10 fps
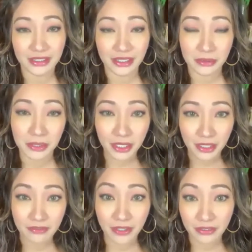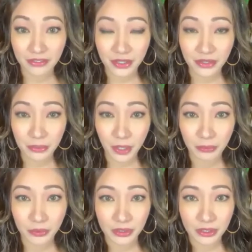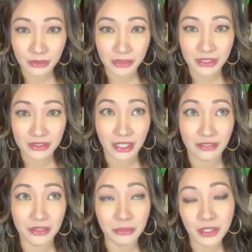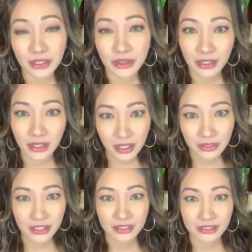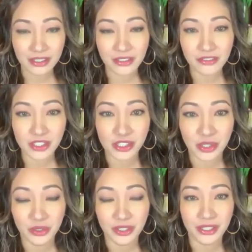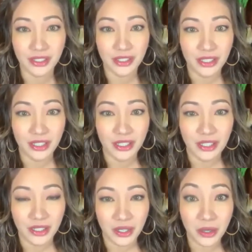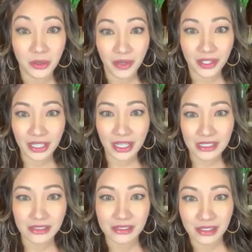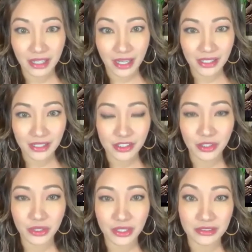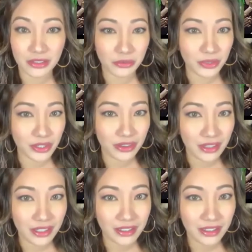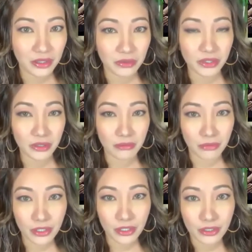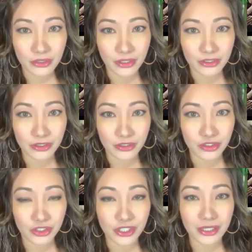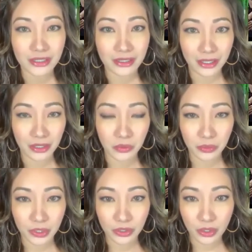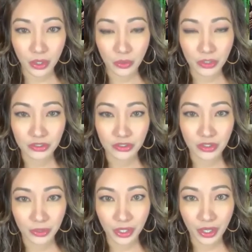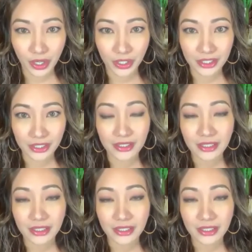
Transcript: he became very, very popular because everybody loved his TV show. Like, oh my gosh, this guy is showing us the real thing, like real murders on the street. Like, we know what's going on.